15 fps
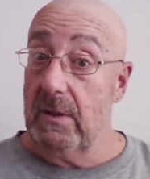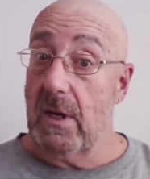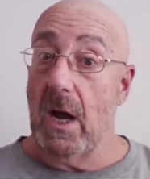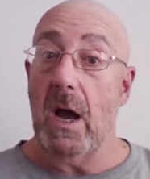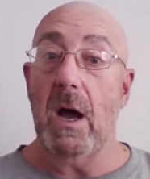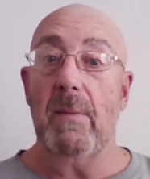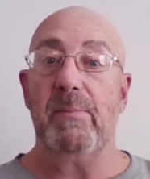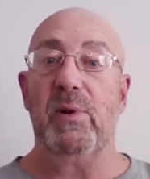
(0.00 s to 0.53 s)

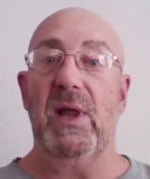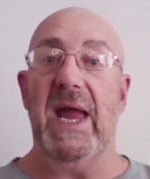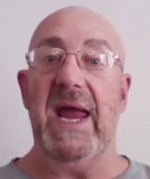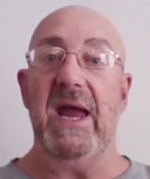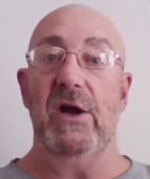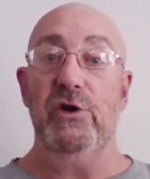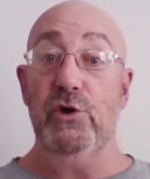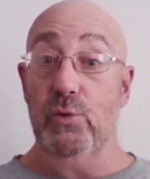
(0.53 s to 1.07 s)
uh, play
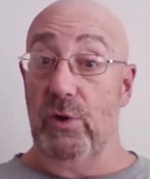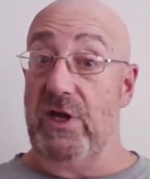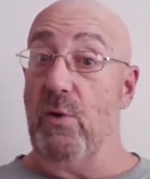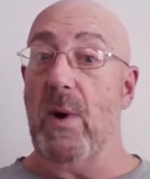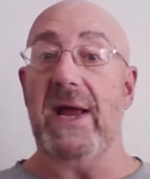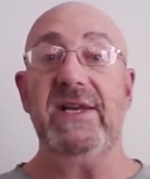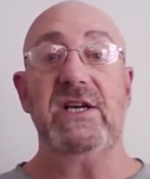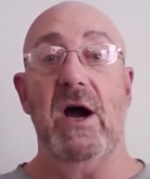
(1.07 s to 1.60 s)
a
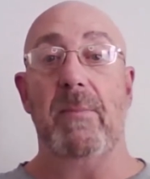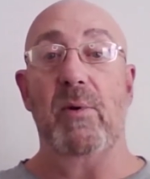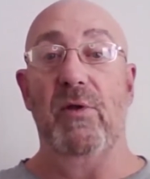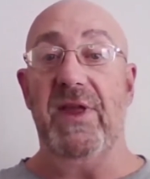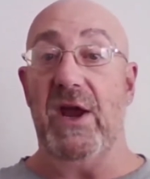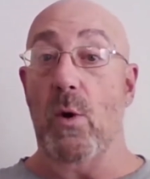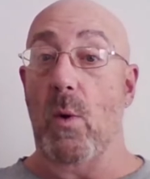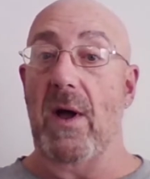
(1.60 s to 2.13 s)
newlywed couple.
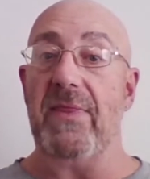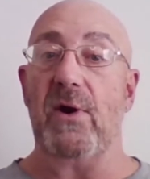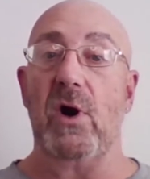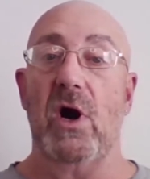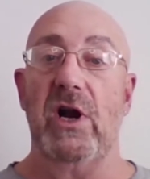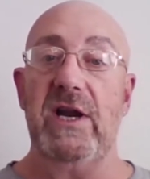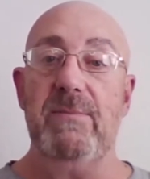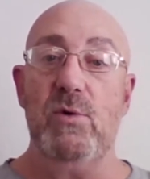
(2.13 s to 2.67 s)
They go on
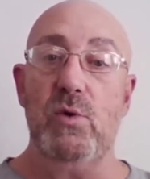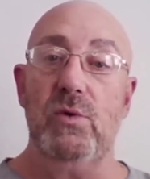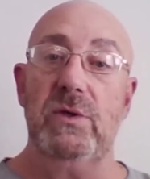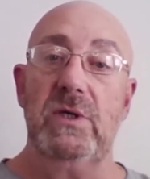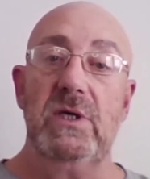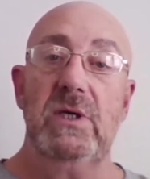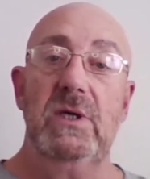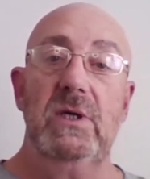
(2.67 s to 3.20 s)
their
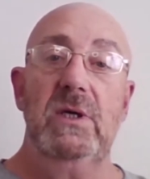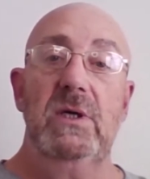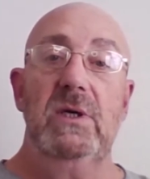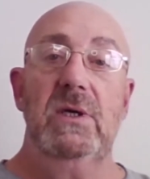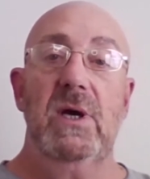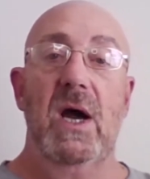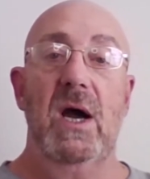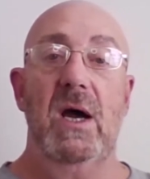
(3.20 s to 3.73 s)

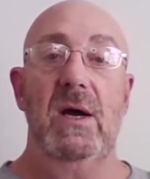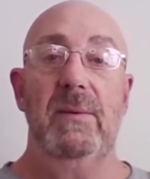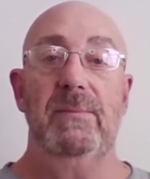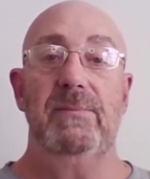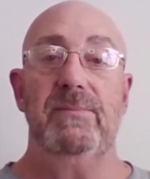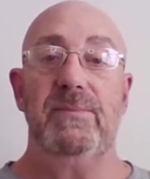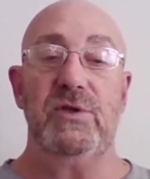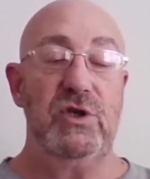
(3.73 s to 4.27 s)
honeymoon
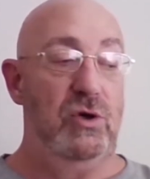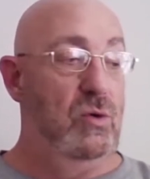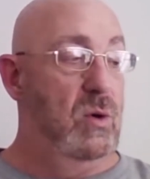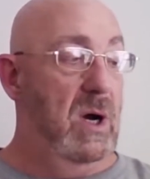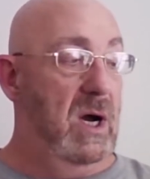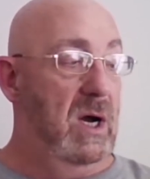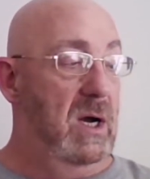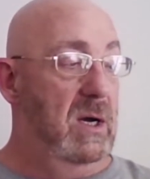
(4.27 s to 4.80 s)
um,
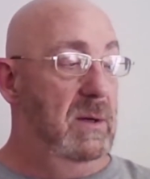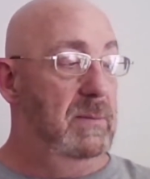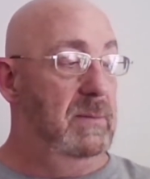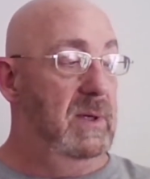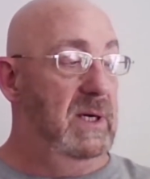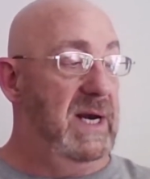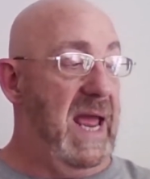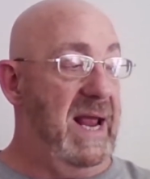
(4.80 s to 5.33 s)
to
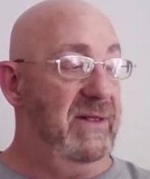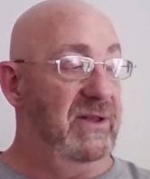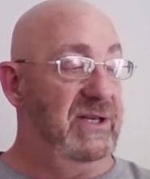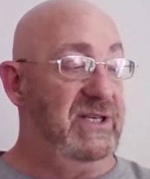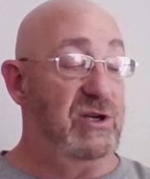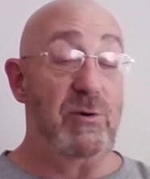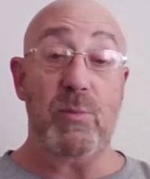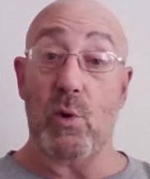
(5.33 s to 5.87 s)
uh, an
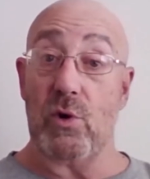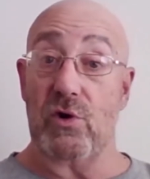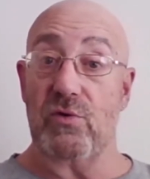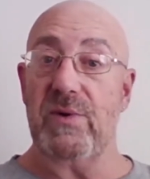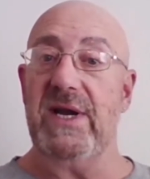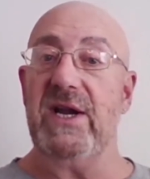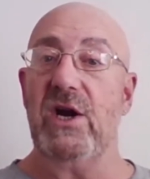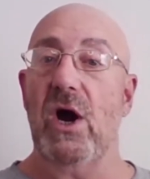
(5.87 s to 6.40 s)
island near Puerto
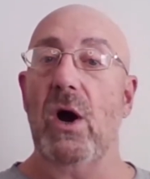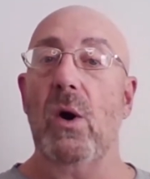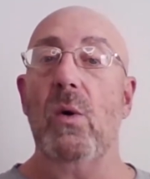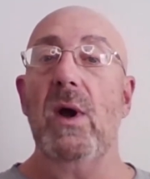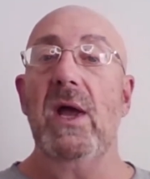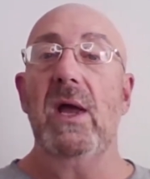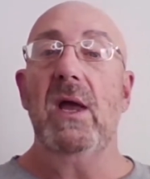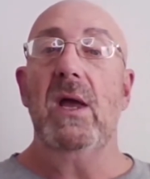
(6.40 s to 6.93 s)
Rico.
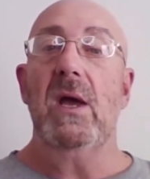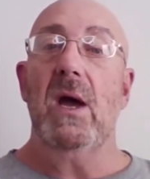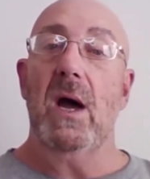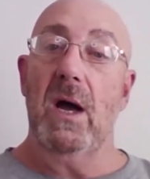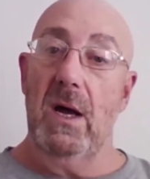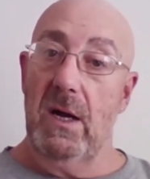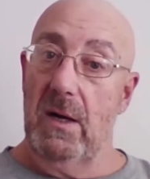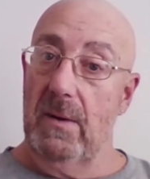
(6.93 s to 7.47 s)

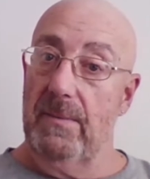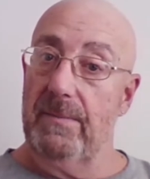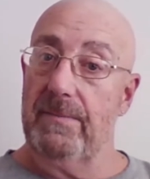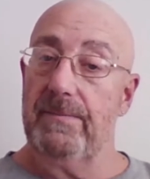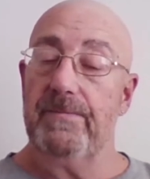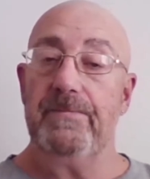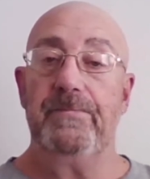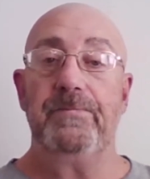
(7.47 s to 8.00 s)
Um,
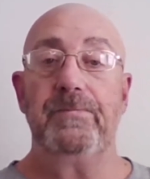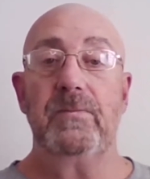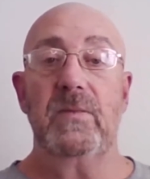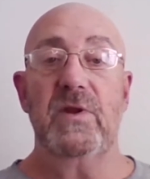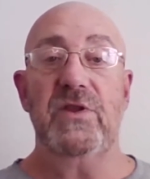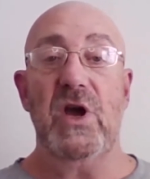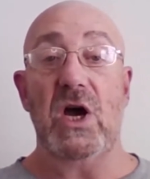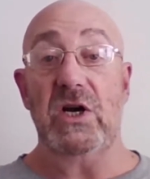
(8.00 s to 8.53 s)

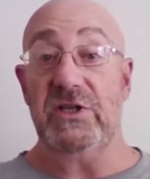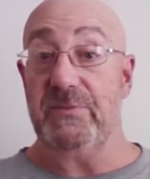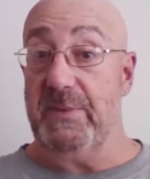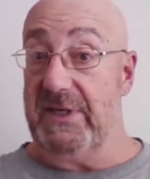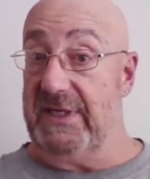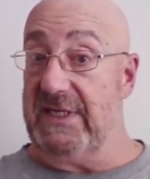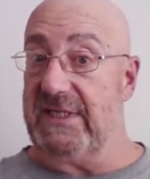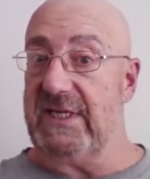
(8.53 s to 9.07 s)
the
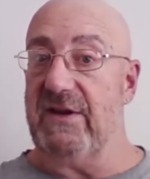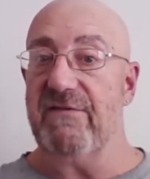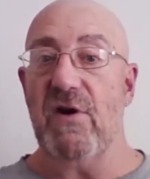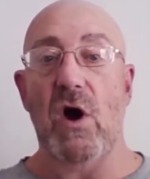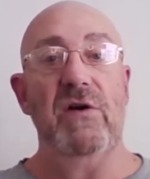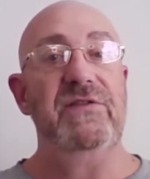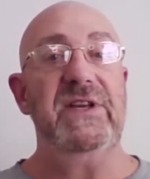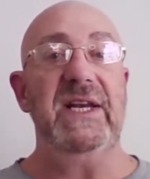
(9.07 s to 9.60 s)
husband is
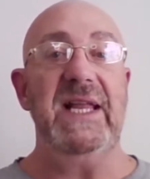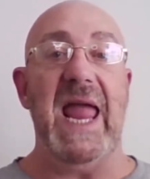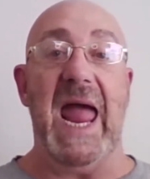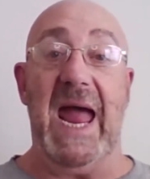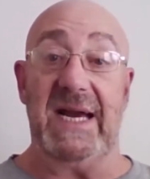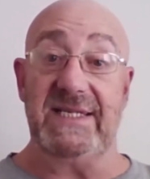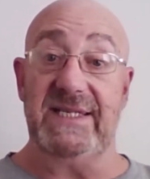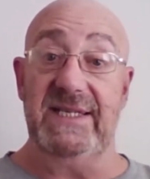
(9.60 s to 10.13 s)
involved in an
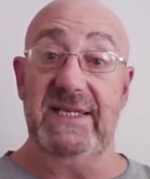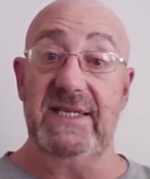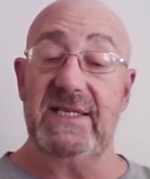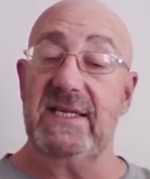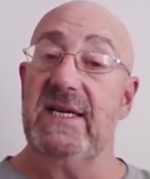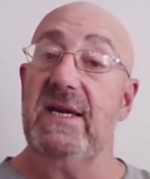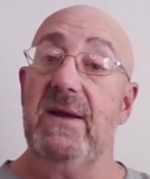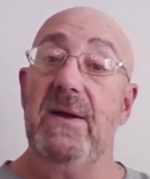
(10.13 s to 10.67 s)

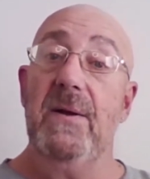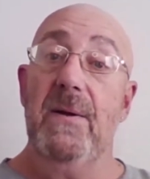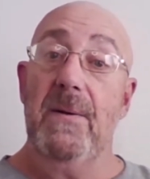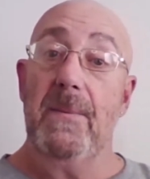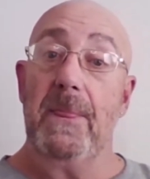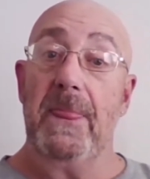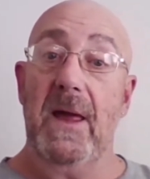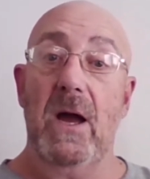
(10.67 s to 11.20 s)
accident
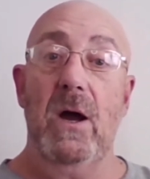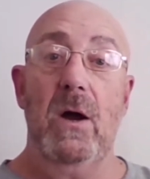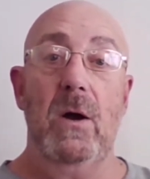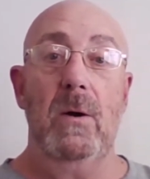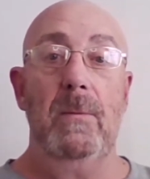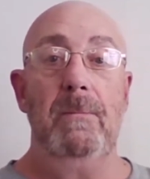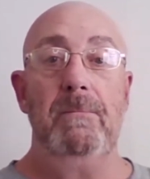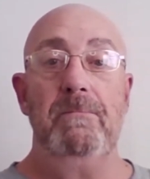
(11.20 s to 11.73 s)

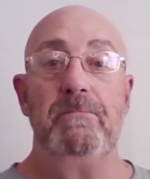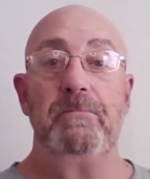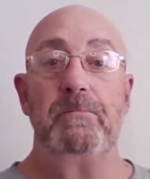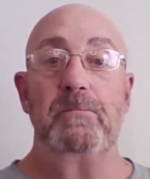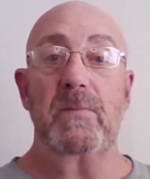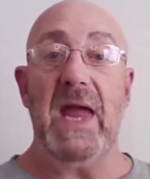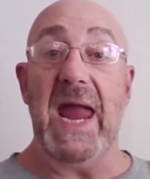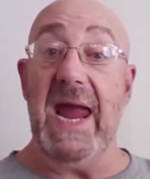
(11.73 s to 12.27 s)

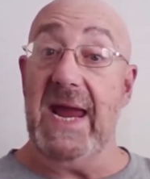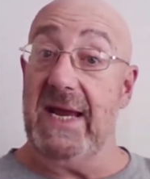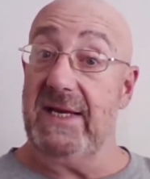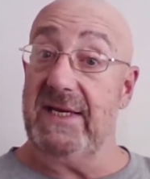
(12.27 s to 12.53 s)
um, and